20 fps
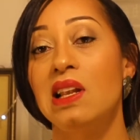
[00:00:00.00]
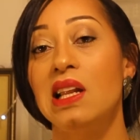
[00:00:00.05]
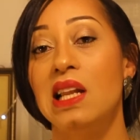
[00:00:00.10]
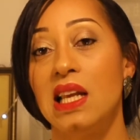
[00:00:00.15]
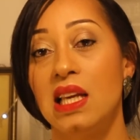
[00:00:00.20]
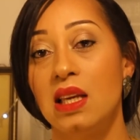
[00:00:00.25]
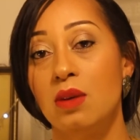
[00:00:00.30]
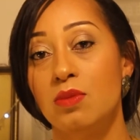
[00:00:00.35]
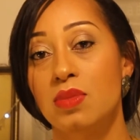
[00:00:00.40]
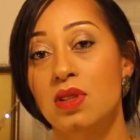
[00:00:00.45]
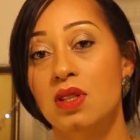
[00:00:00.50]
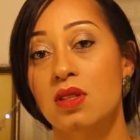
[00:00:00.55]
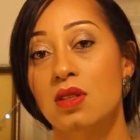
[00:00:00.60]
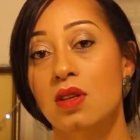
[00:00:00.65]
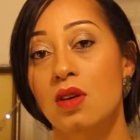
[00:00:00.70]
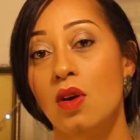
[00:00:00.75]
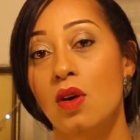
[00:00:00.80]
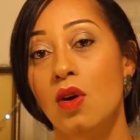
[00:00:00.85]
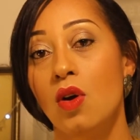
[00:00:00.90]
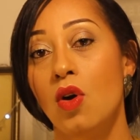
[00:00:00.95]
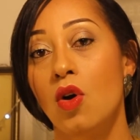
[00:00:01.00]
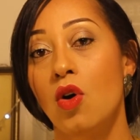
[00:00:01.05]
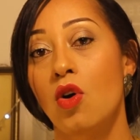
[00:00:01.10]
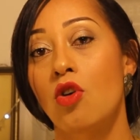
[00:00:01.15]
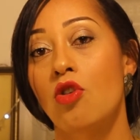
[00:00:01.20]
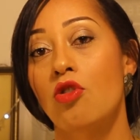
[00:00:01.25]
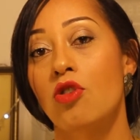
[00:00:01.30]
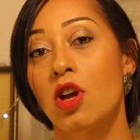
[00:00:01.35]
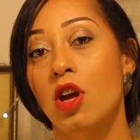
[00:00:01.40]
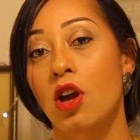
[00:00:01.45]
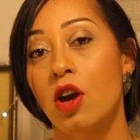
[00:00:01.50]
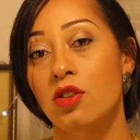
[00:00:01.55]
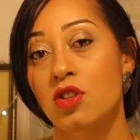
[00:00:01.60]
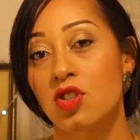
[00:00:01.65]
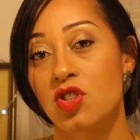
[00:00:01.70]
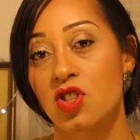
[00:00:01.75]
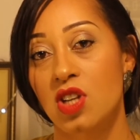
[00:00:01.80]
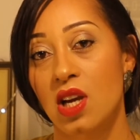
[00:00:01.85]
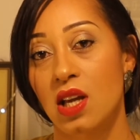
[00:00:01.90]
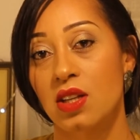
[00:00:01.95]
leaps, or are you going
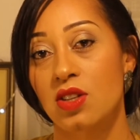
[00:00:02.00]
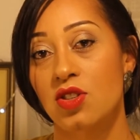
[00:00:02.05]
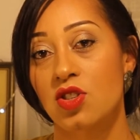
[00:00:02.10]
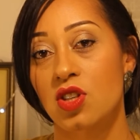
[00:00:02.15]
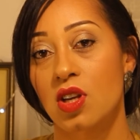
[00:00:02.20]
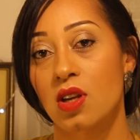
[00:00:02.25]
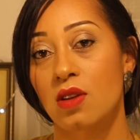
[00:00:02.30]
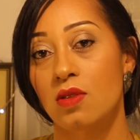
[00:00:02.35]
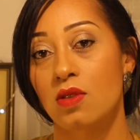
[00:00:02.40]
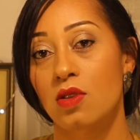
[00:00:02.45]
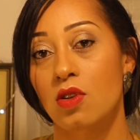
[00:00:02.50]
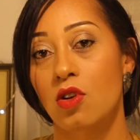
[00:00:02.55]
to challenge it?